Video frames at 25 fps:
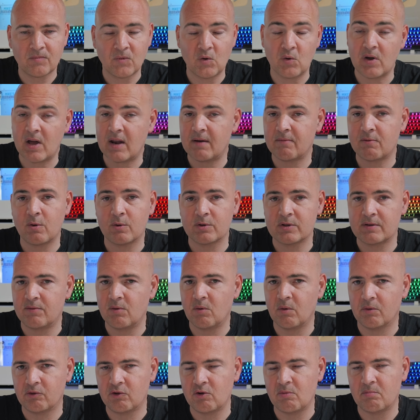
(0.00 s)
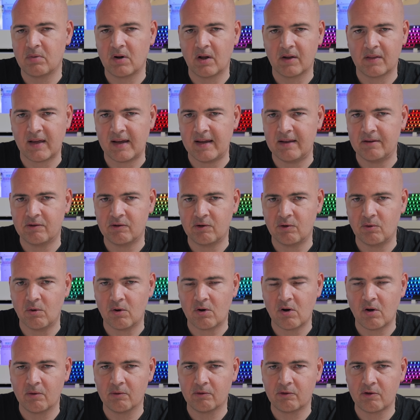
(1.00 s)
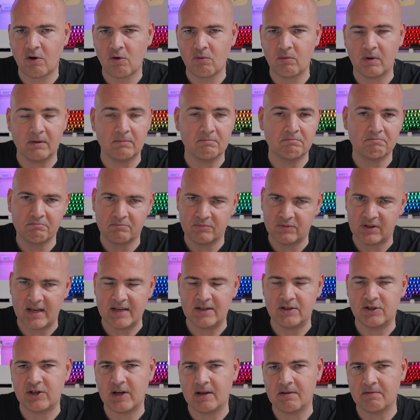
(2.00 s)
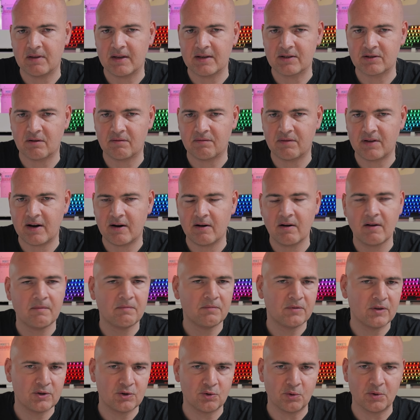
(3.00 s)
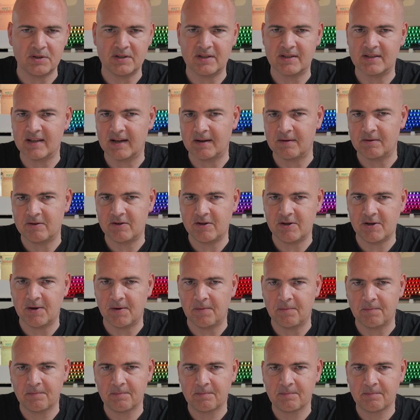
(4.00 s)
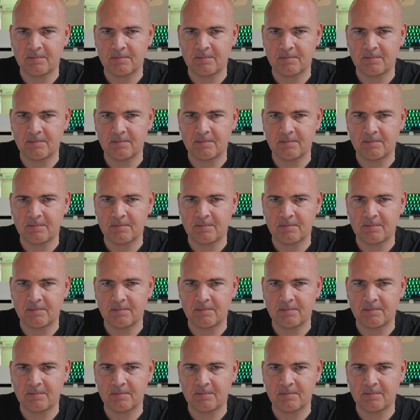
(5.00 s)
You can, of course, if you want to, plug that into a console and daisy-chain things off there. The choice is down to you.